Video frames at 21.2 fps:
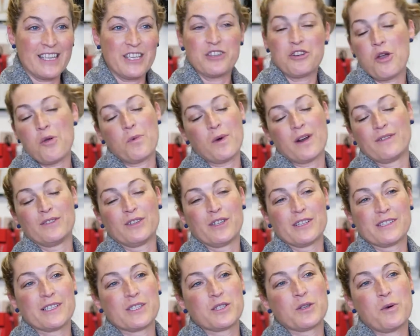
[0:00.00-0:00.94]
You know, one of
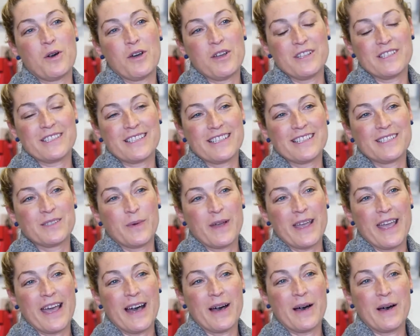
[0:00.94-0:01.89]
Loz's quotes is,
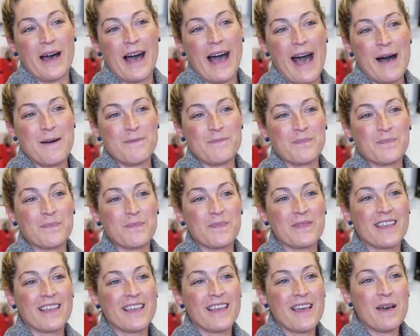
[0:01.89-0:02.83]
"We are
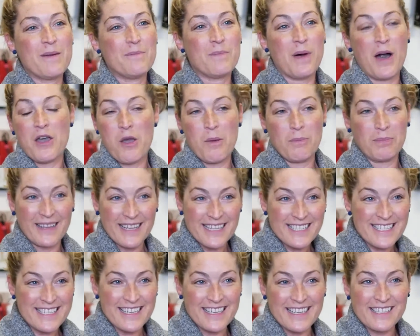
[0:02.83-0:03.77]

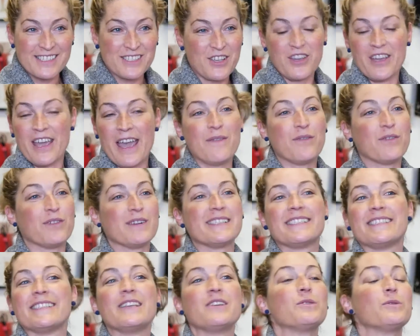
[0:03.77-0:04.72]
bioplastic, so every
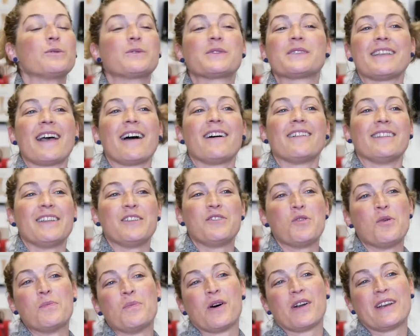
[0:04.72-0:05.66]
single cell in
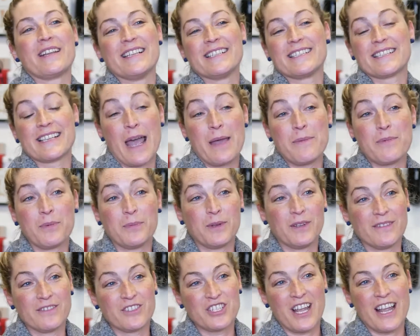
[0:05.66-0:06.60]
your body is capable
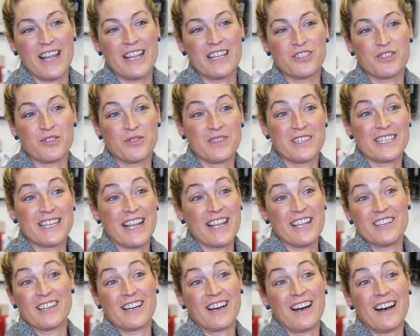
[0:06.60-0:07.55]
of change till the day
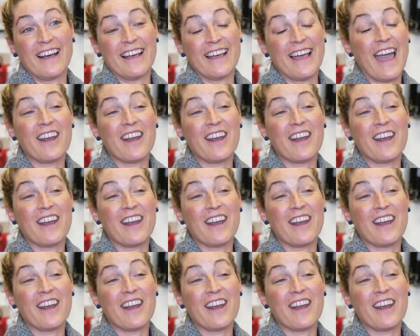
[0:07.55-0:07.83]
you die."